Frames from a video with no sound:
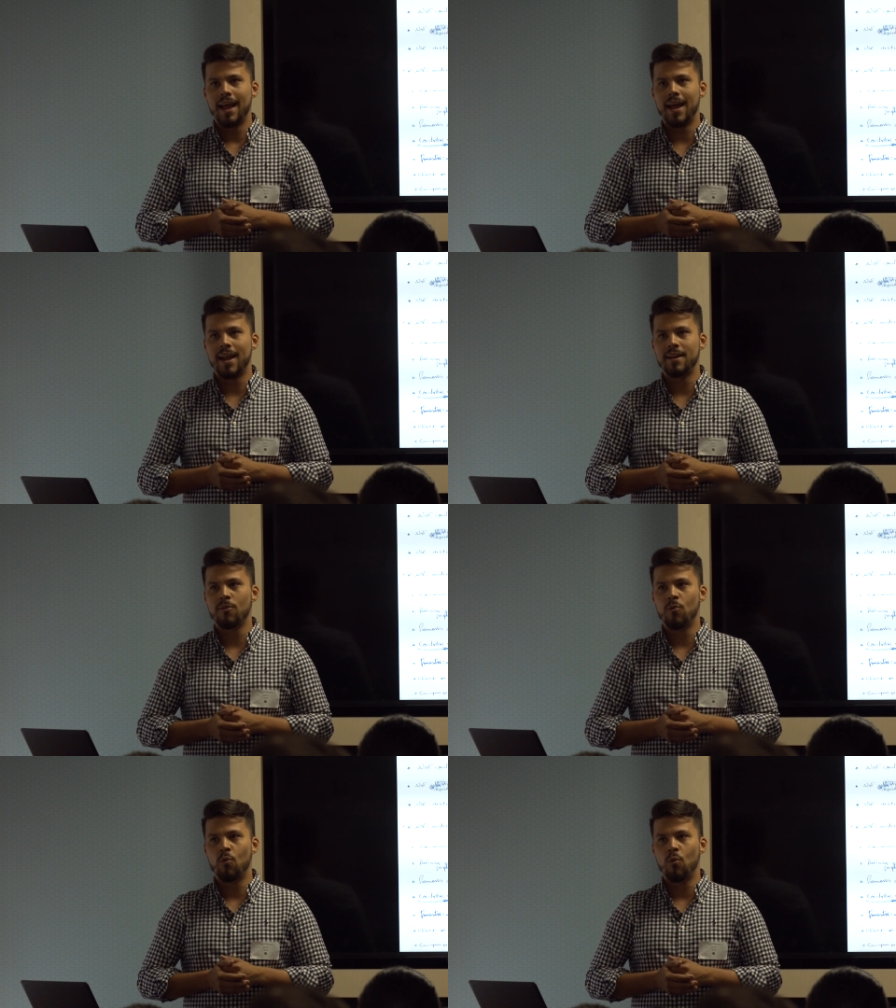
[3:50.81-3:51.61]
And
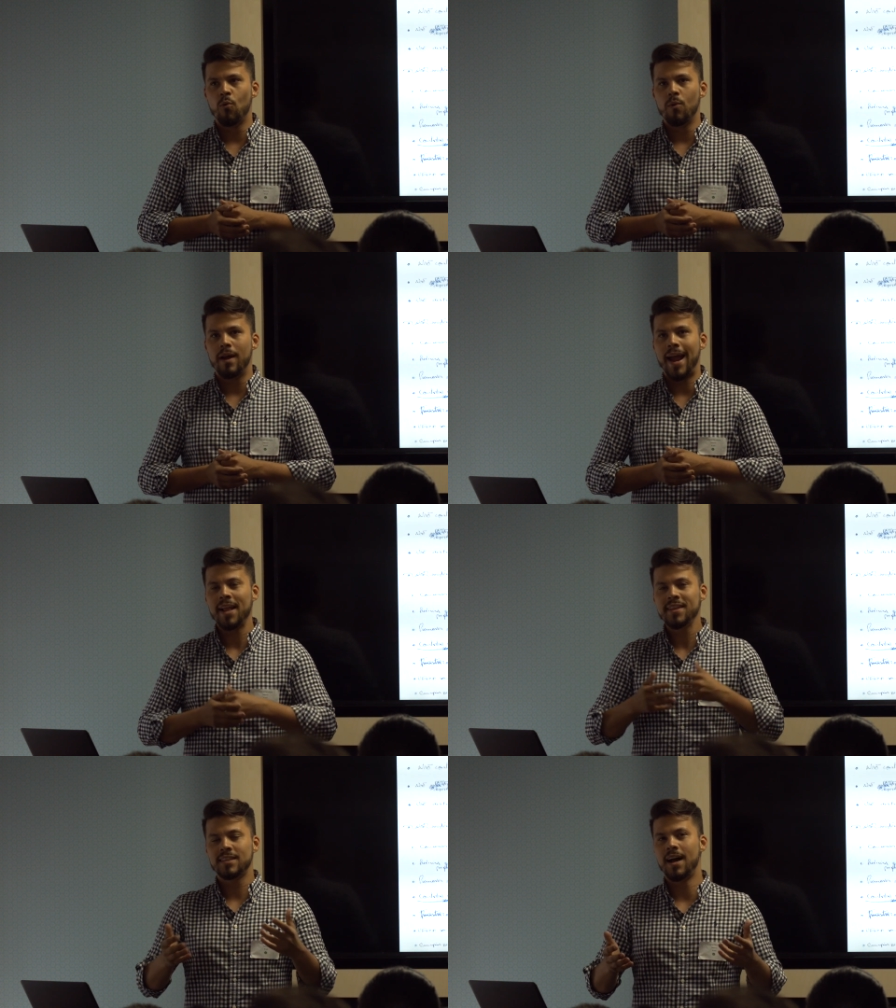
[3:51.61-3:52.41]

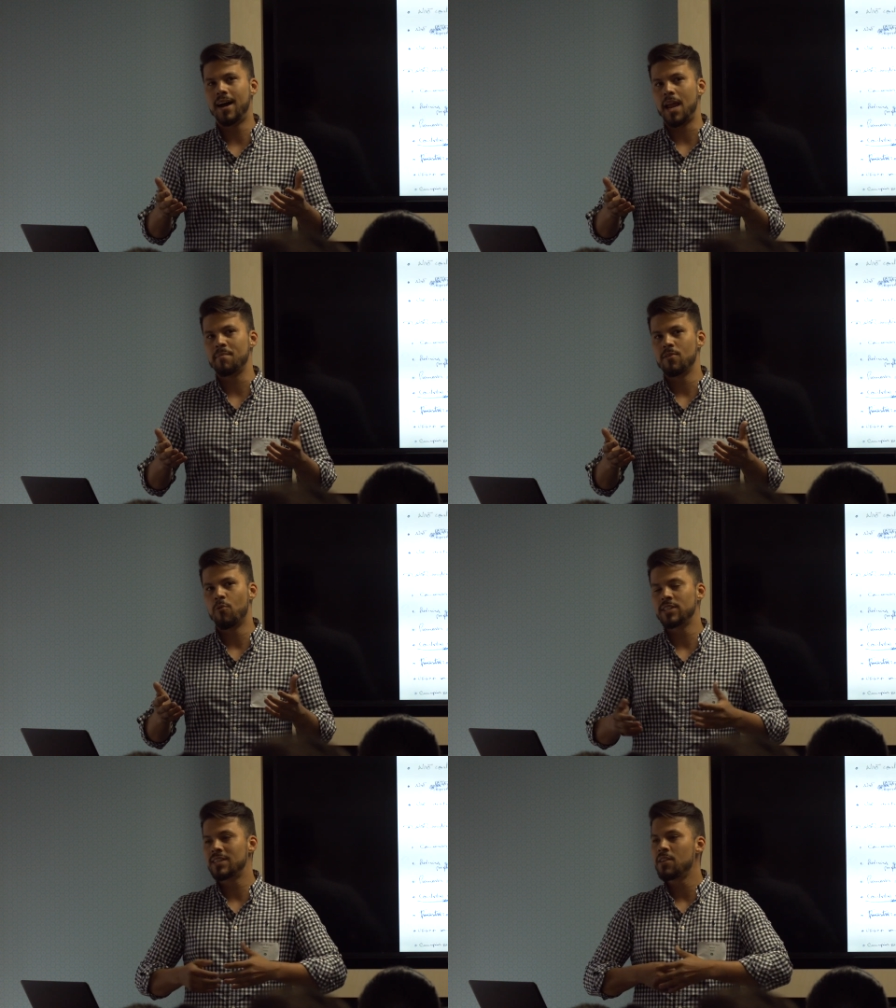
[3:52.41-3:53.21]
at the time,
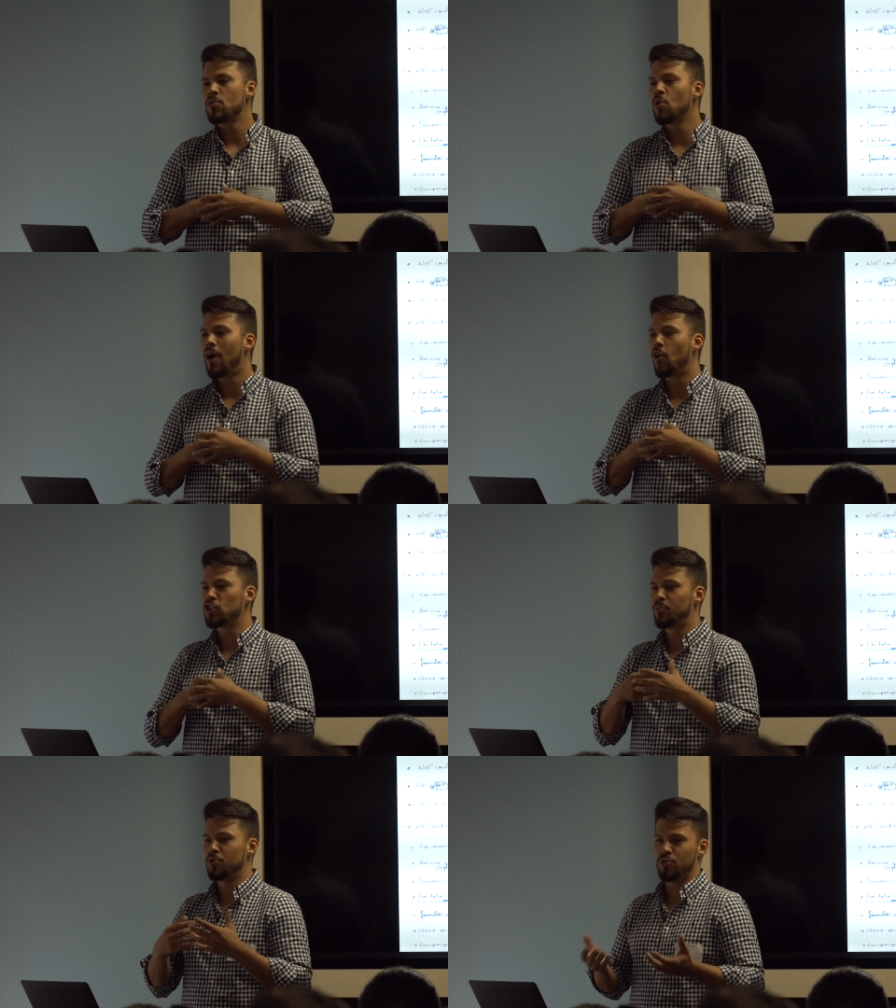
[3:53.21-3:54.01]
we didn't know how
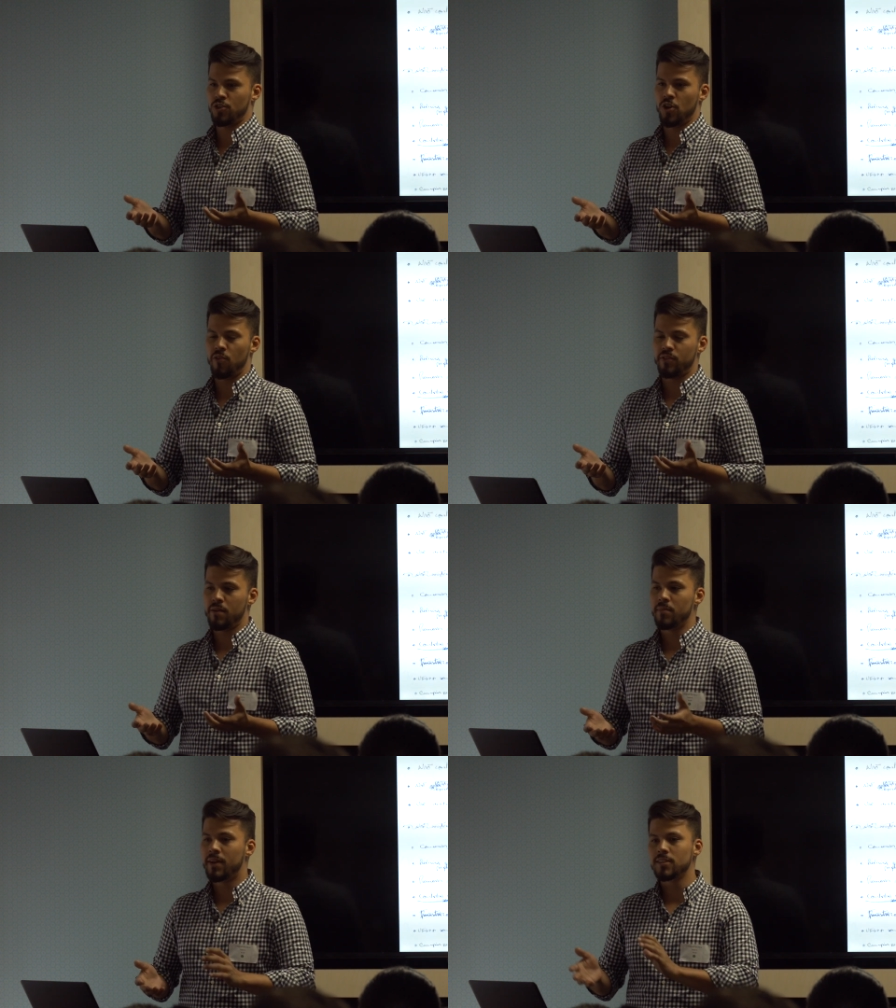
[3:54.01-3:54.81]
to produce coffee
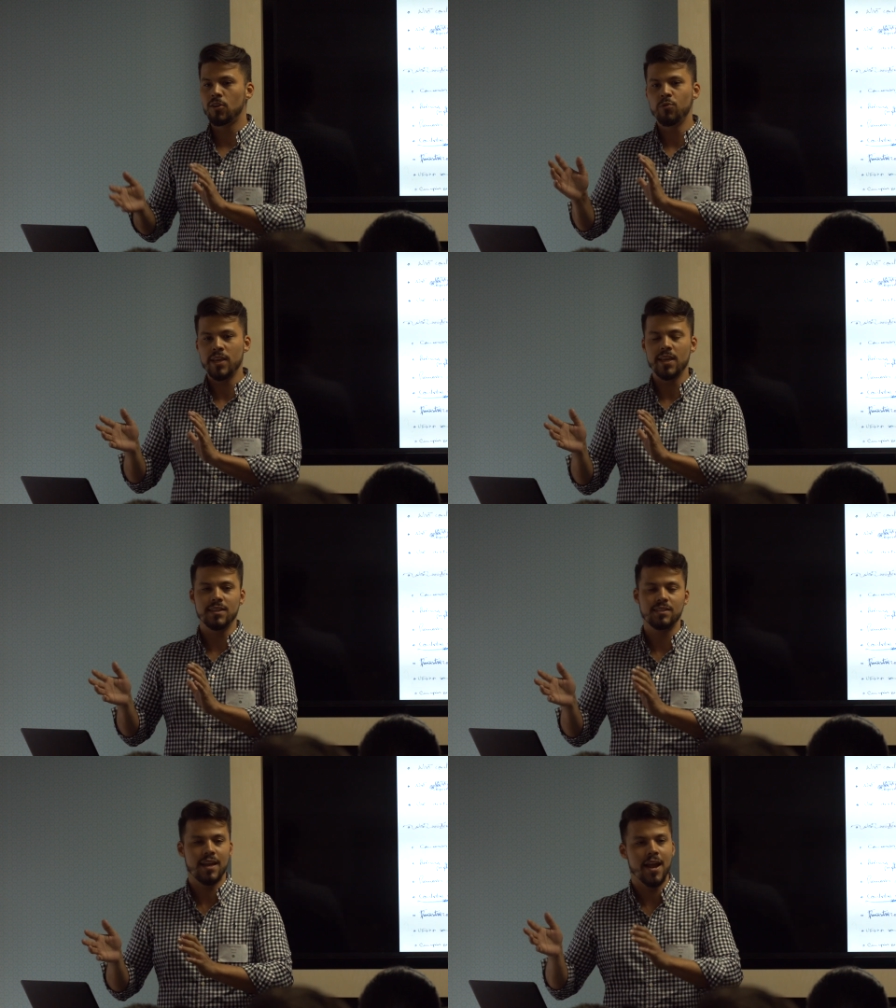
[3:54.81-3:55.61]
because
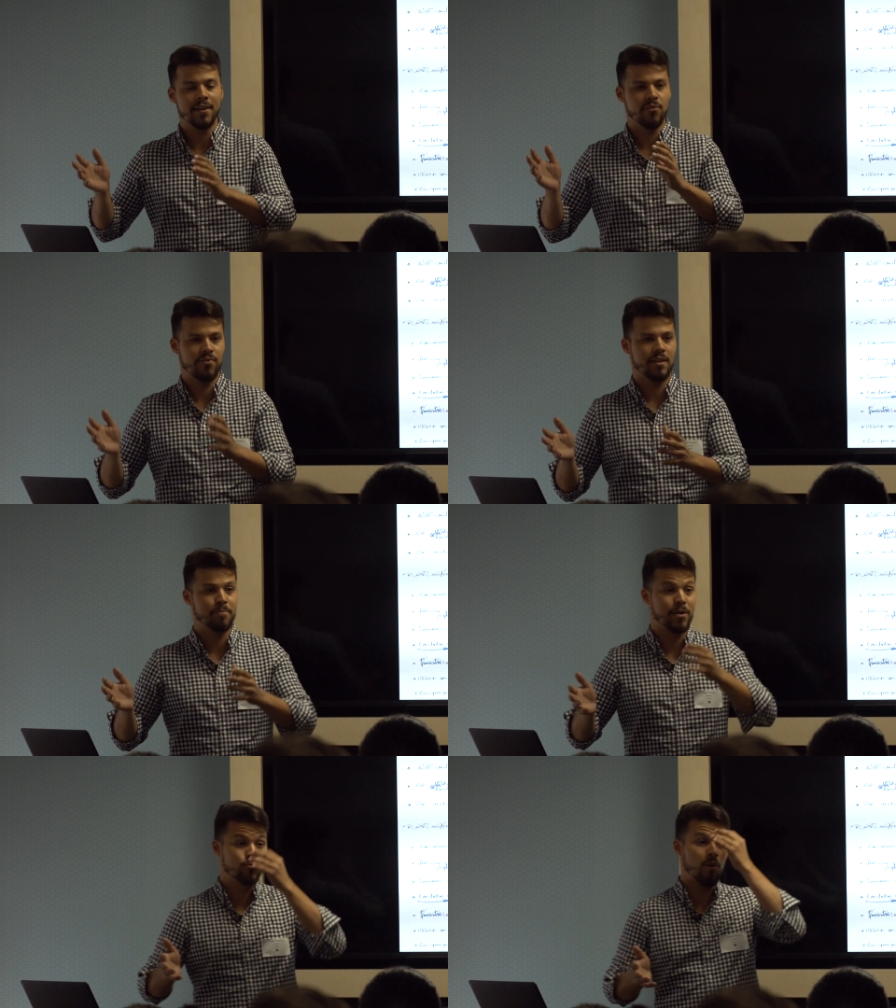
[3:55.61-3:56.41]
Luis and the, the
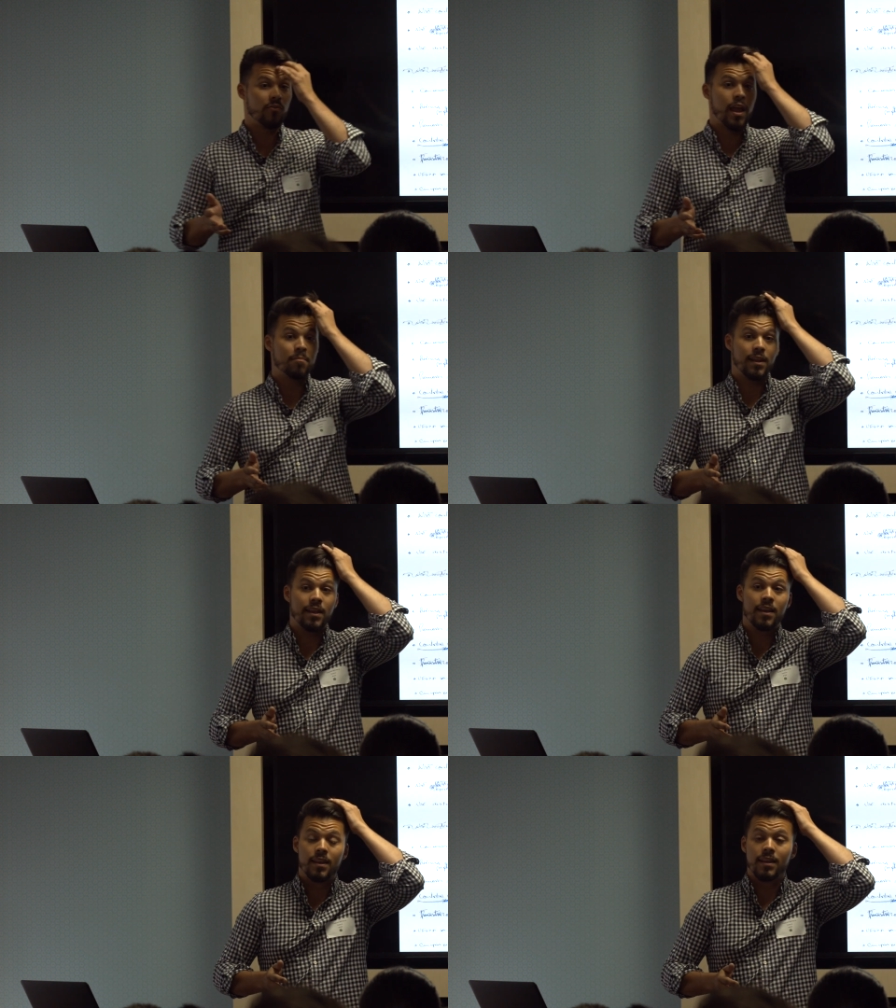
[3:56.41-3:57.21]
Pascoal
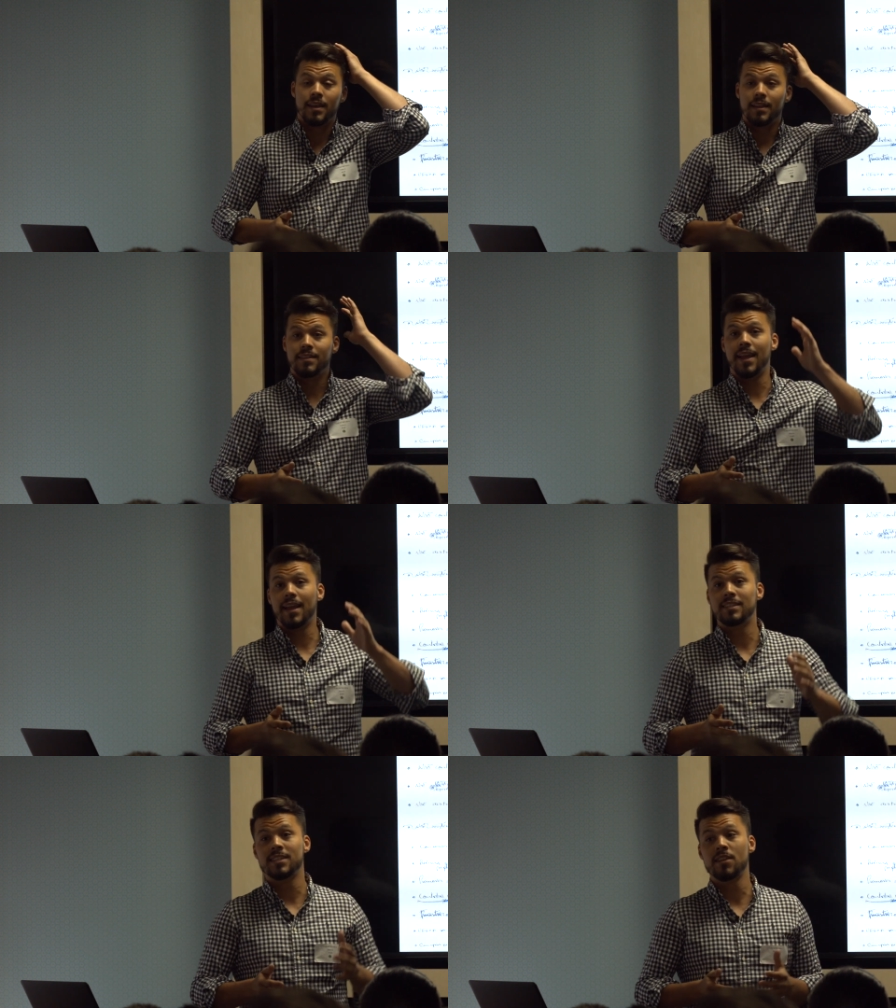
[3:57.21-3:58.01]
family,
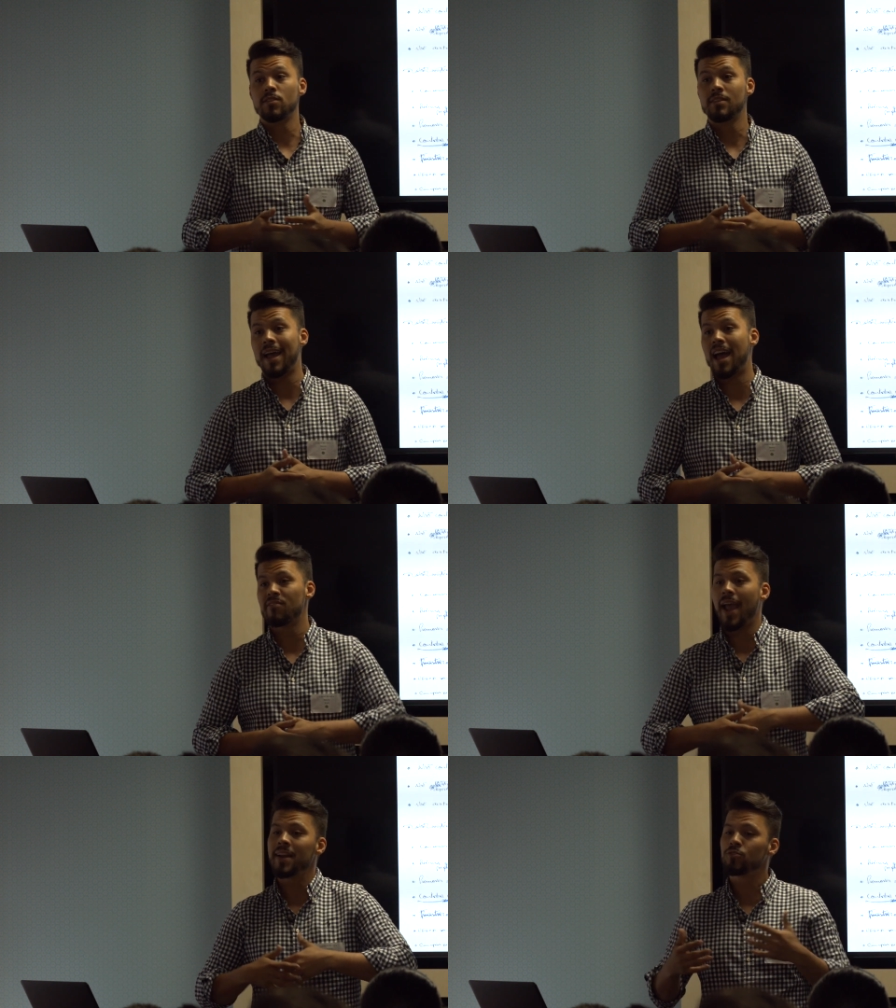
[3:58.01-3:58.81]
they didn't
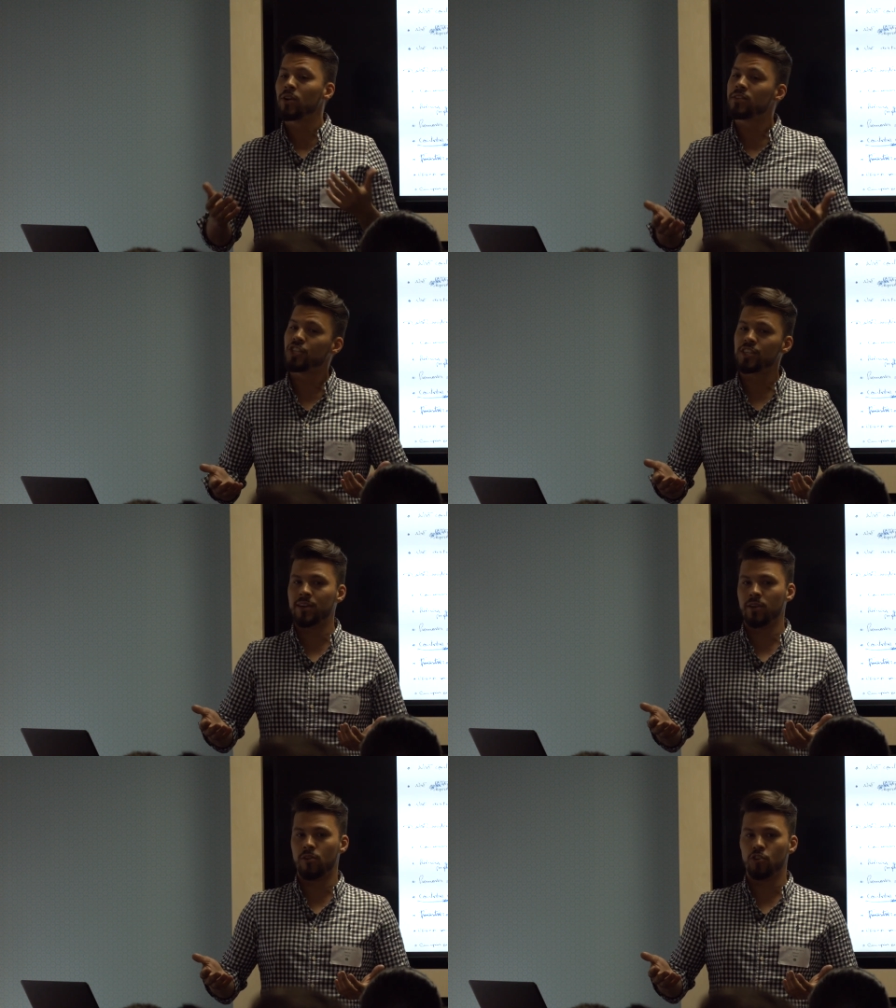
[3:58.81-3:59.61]
have any tradition in
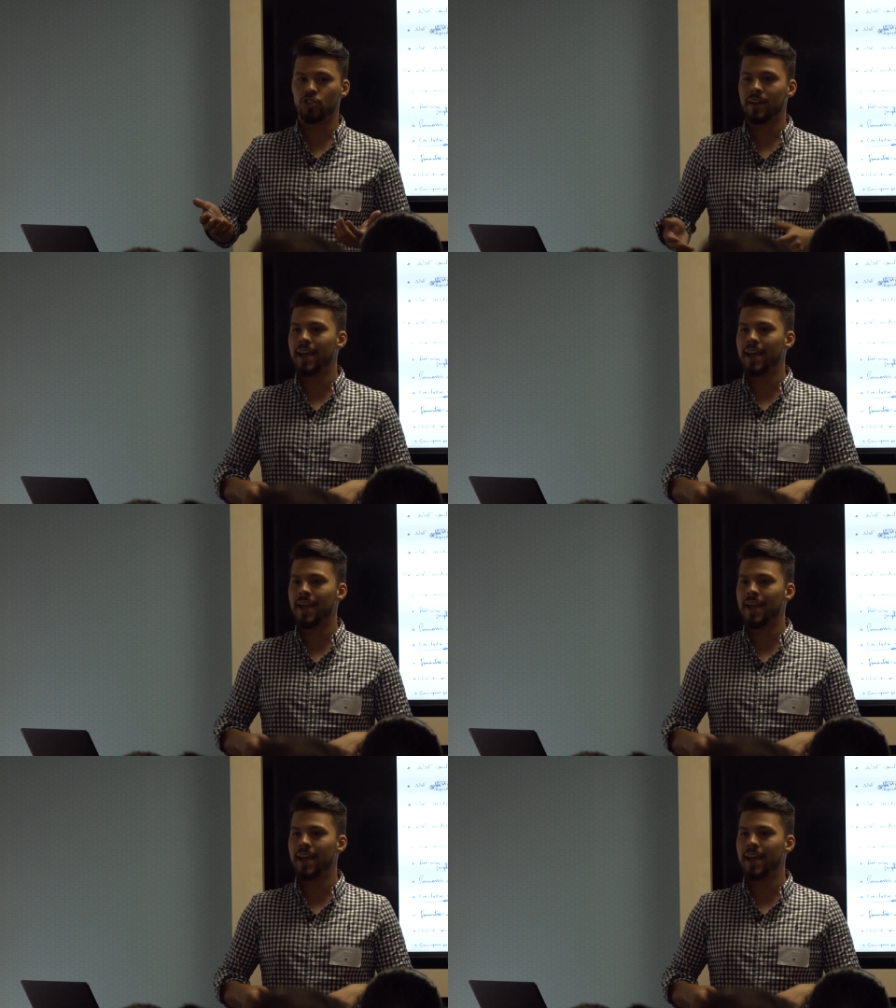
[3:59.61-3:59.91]
agriculture.